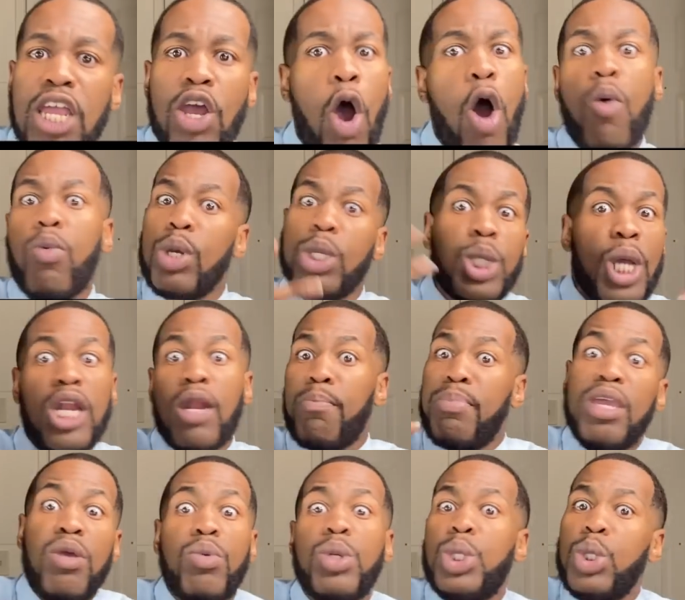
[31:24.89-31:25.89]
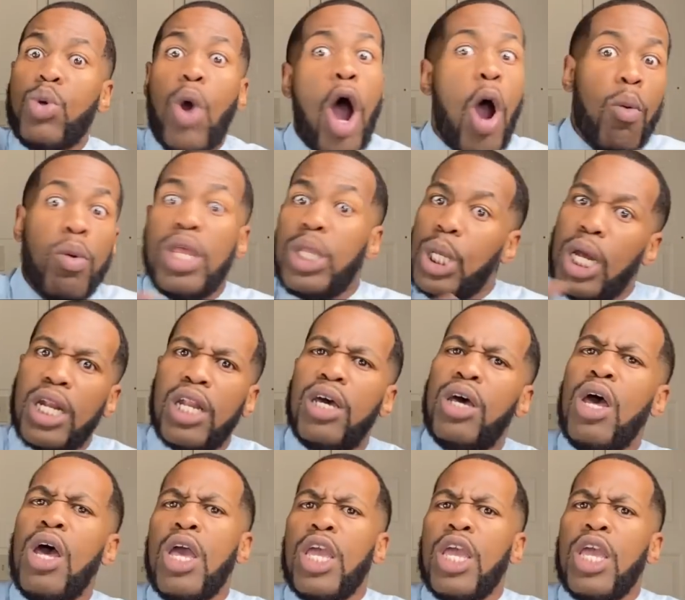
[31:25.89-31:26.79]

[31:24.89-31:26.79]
Already trying to be with you. Already trying to